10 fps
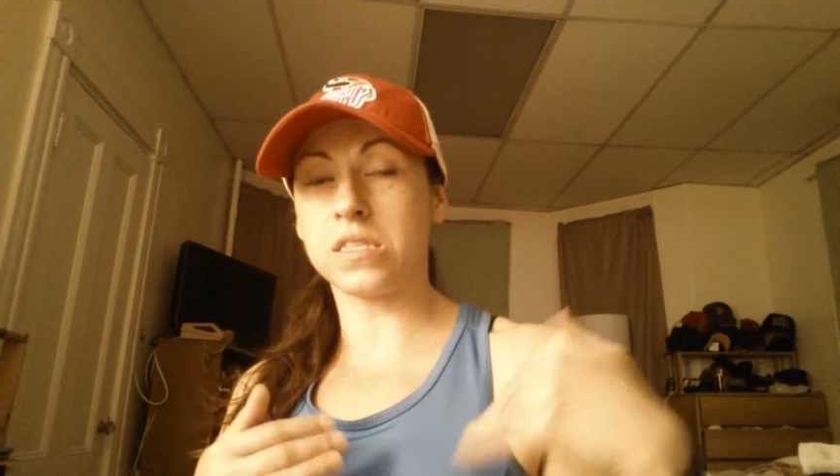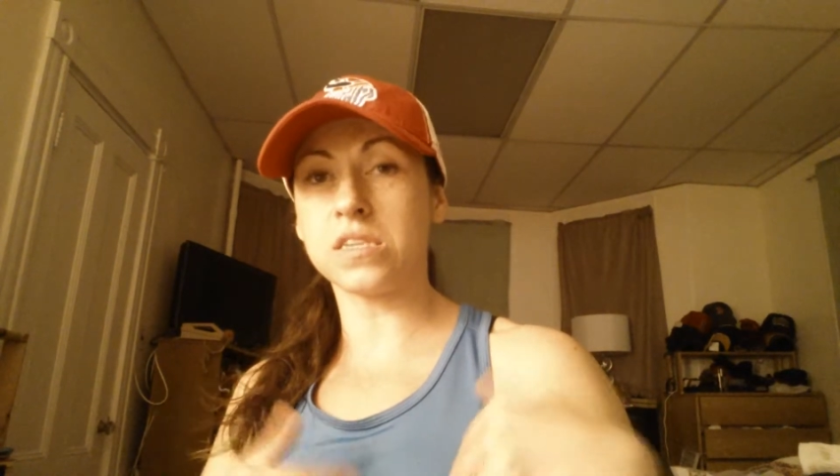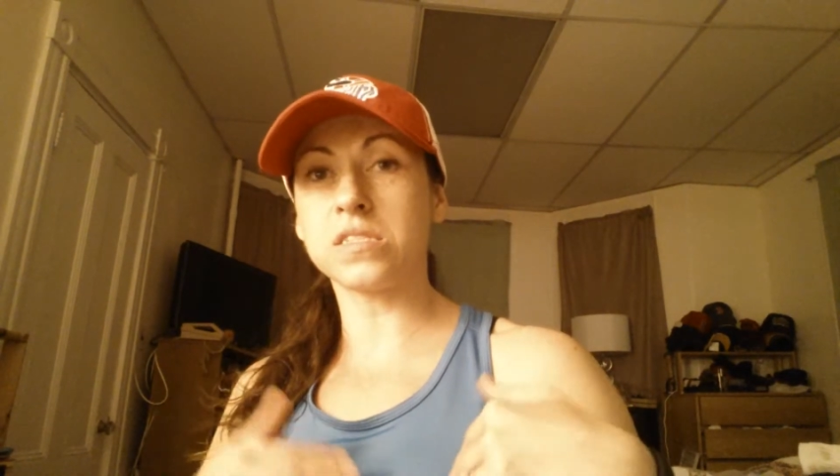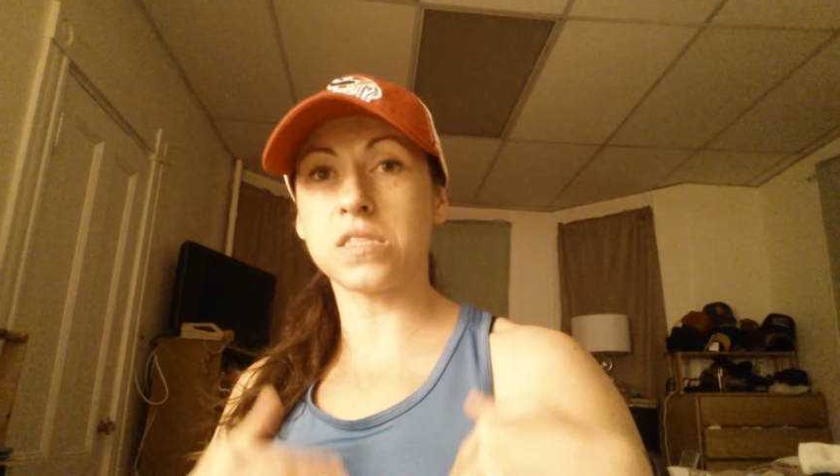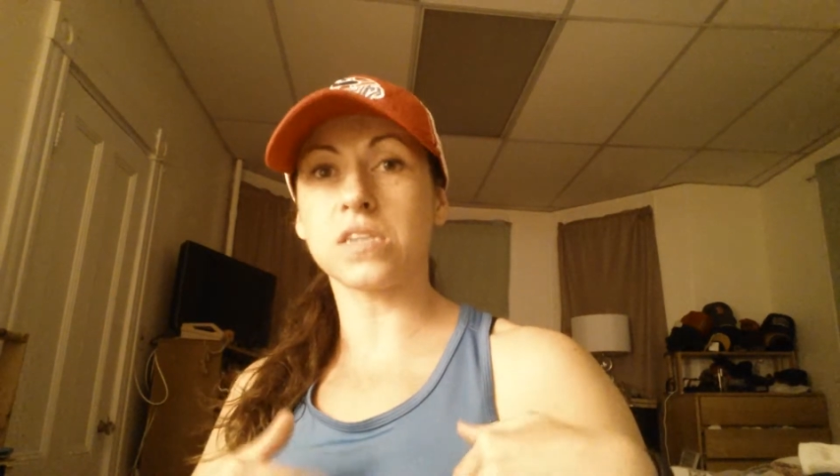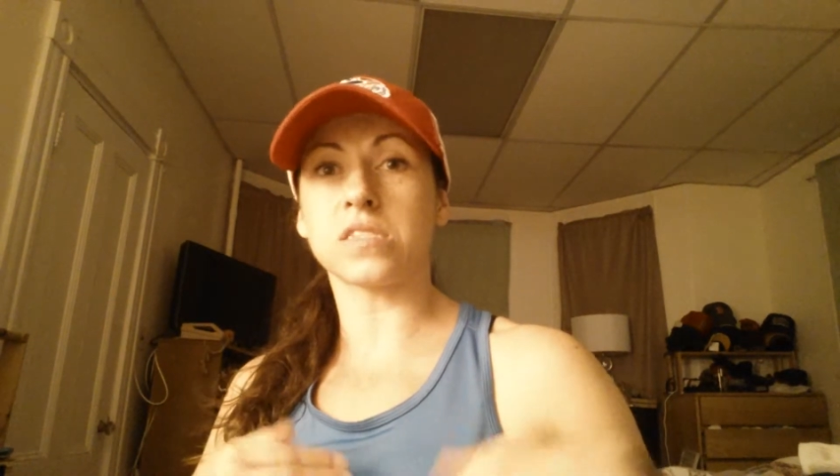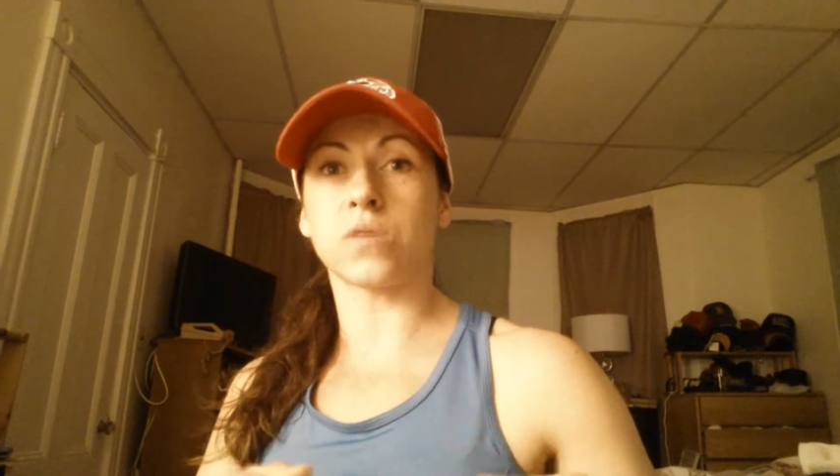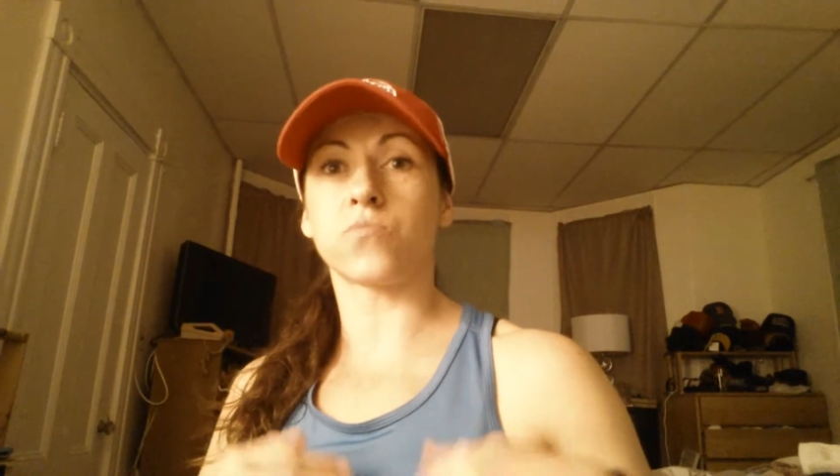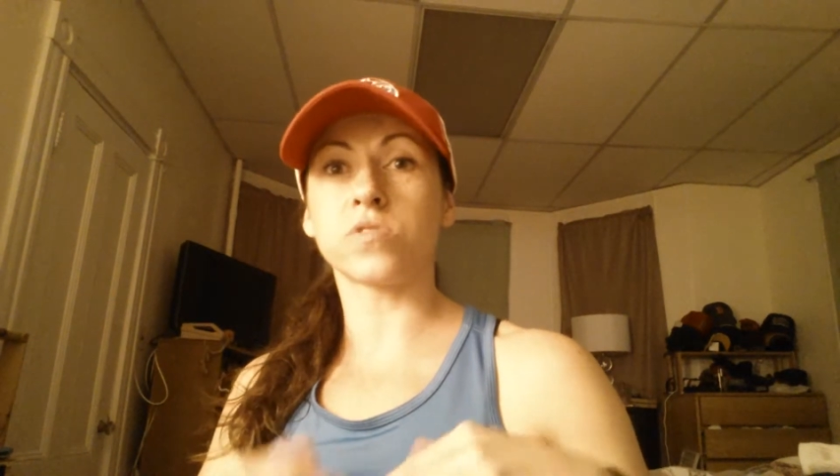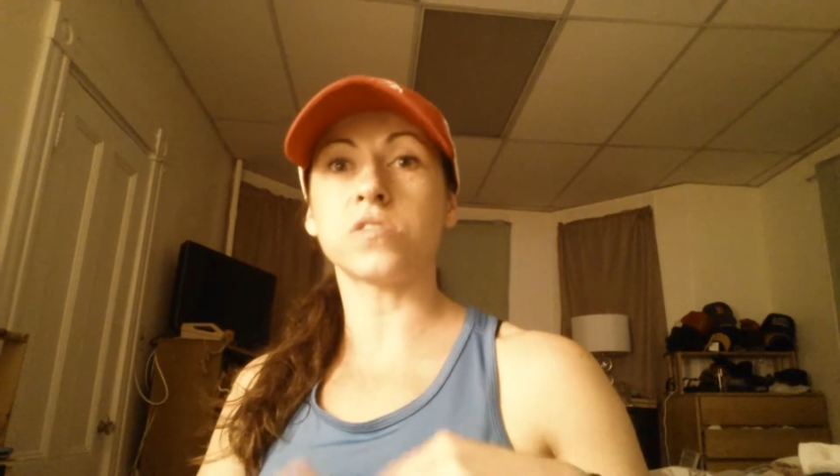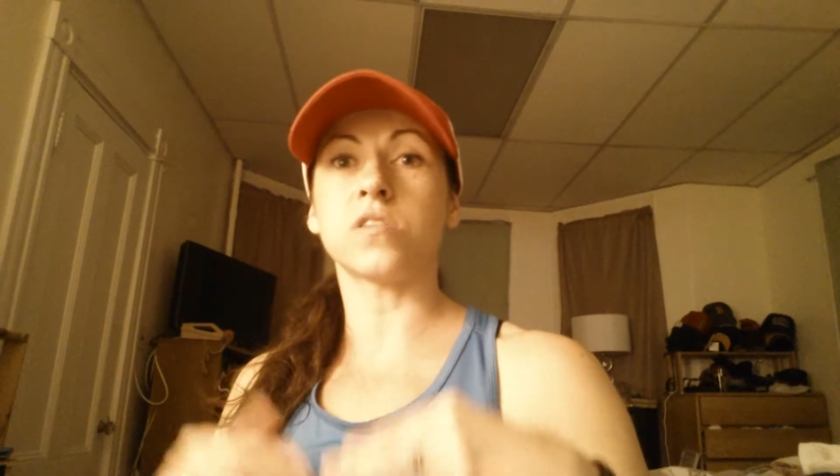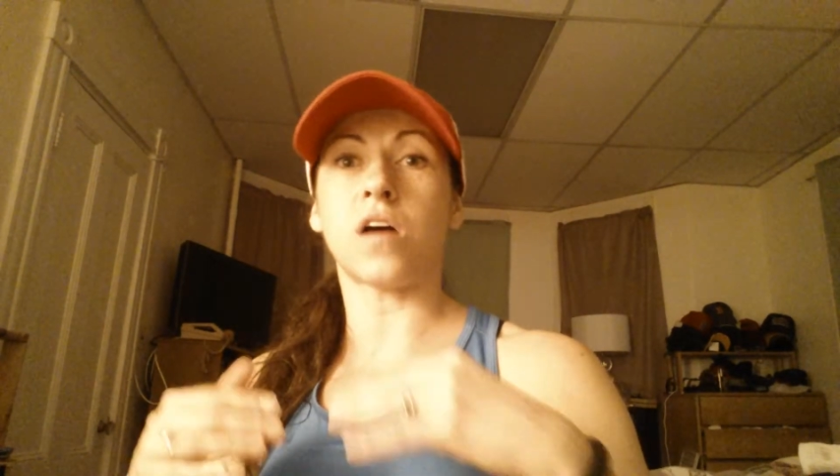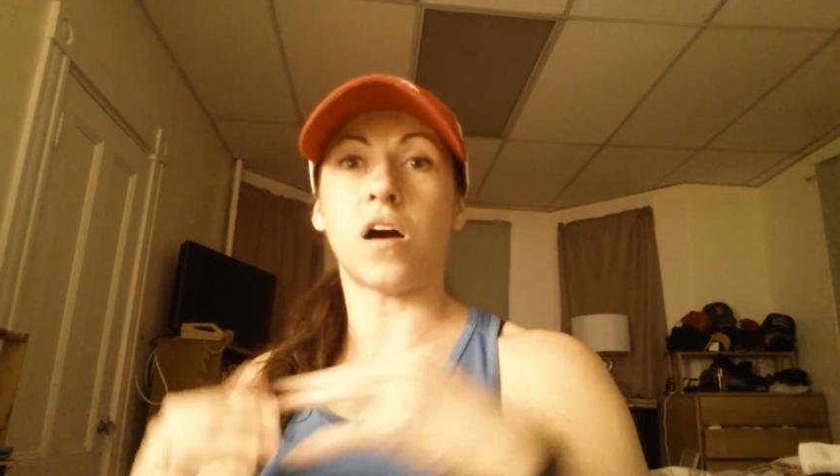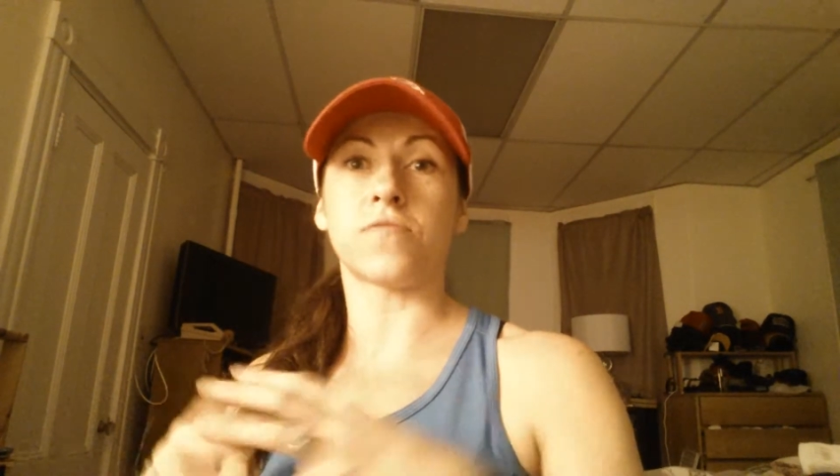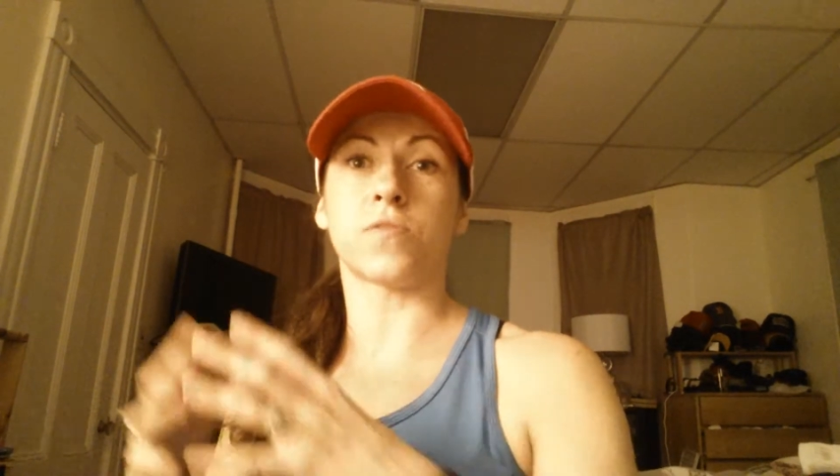these things can really
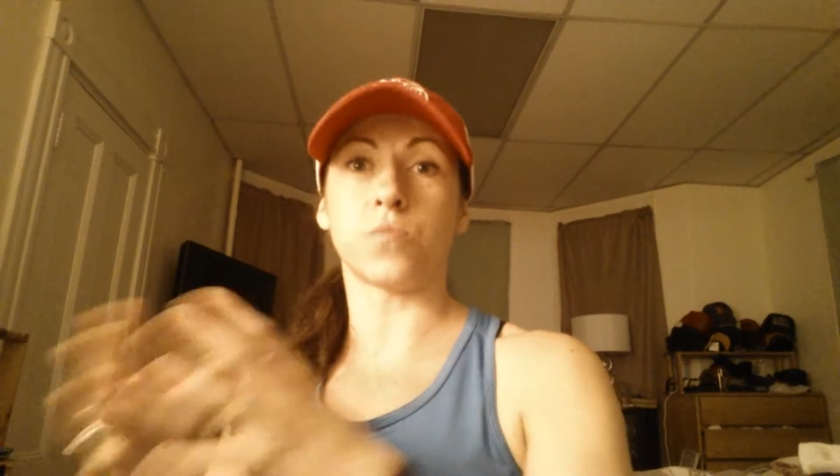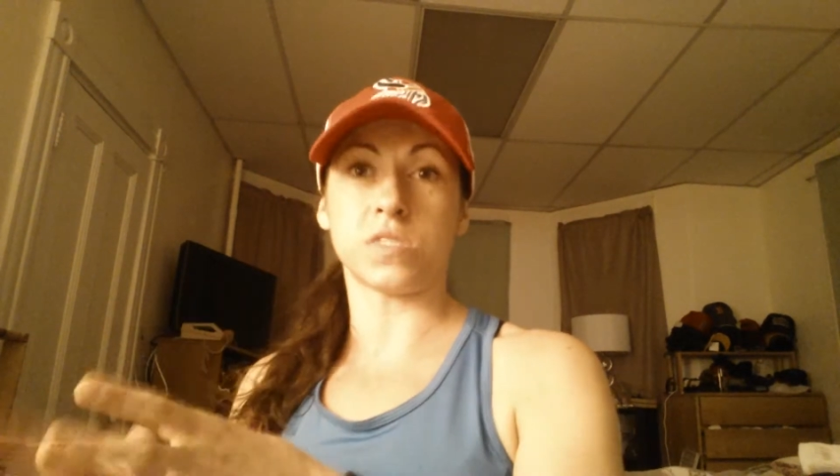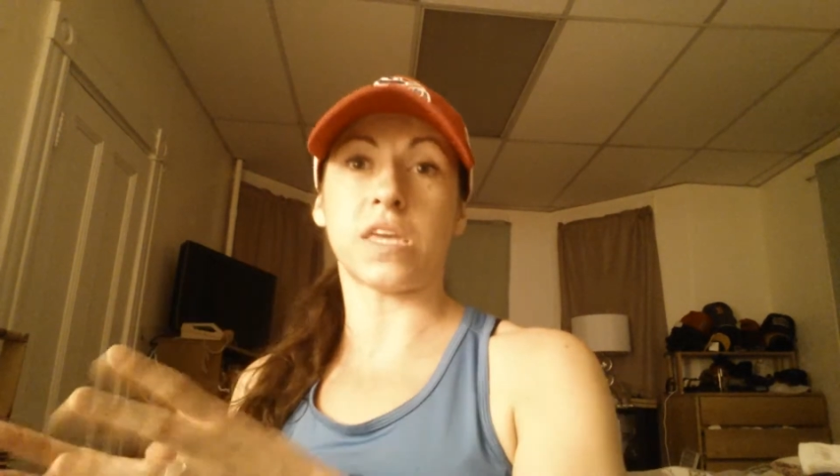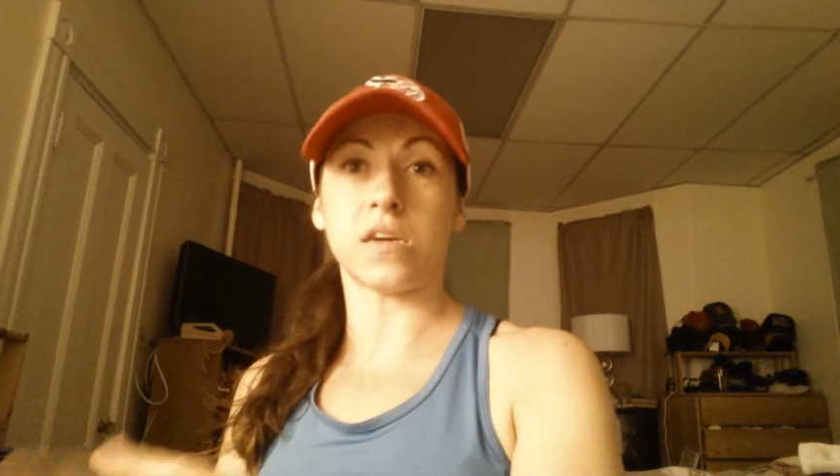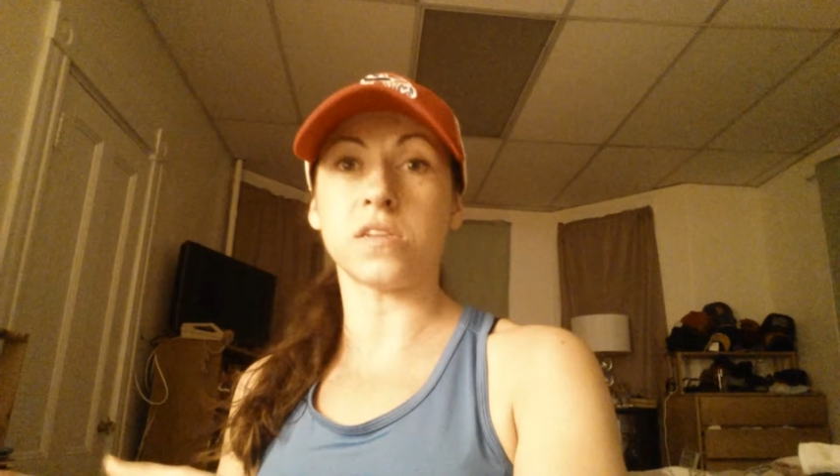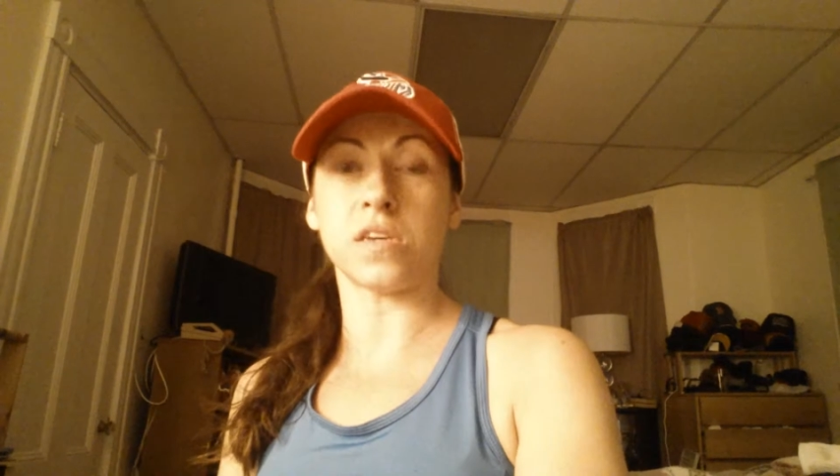offer what they